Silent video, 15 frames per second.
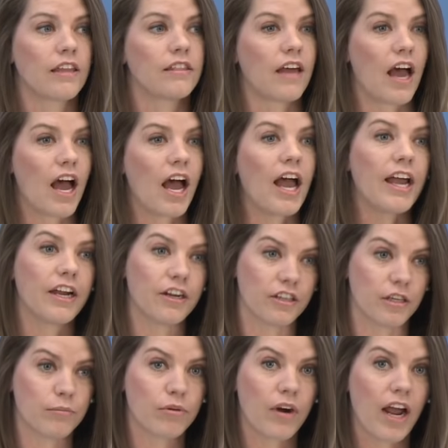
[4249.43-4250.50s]
the higher
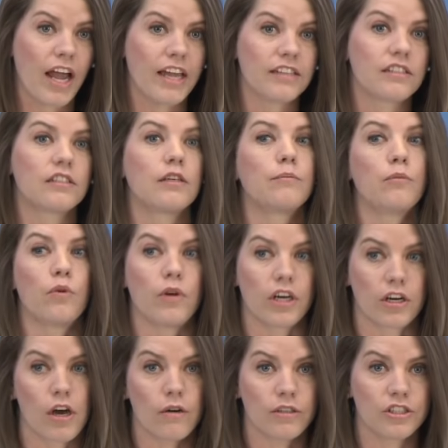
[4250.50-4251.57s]
the price, the
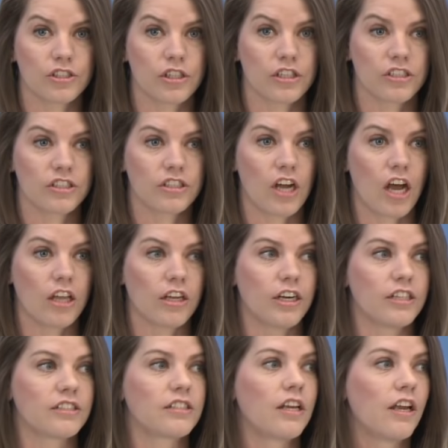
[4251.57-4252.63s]
more coinsurance
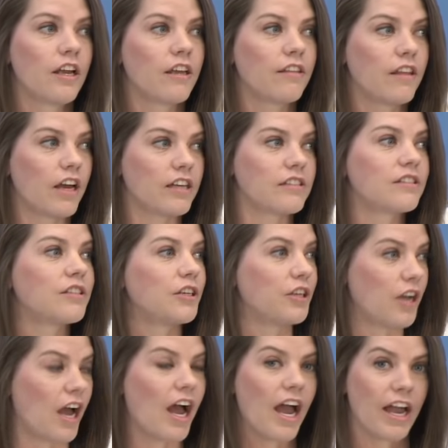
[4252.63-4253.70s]
dollars, thus
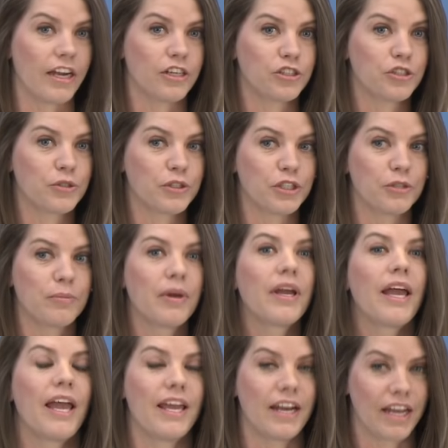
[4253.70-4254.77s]
a higher TROOP,
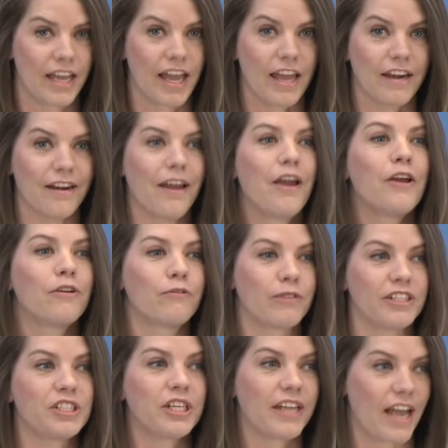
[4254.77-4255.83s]
and again,
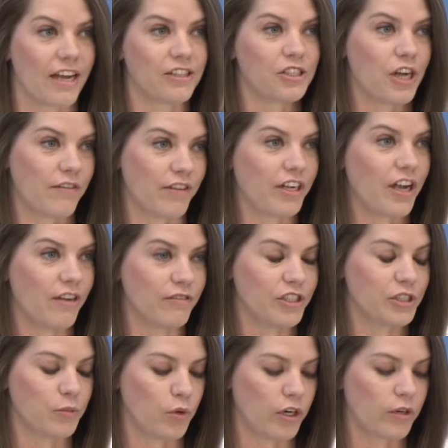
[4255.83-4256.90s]
reaching catastrophic
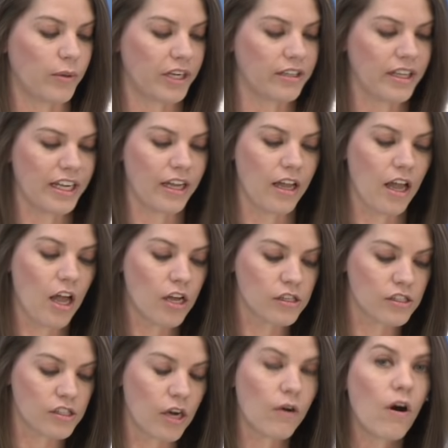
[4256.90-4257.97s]
coverage more quickly.
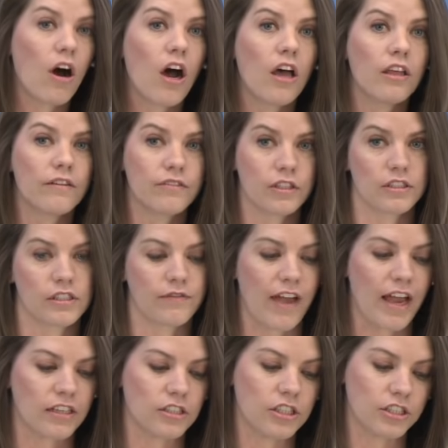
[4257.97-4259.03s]
So all of those
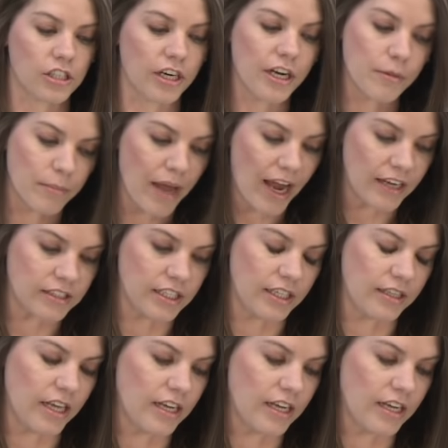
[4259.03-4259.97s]
factors are impacting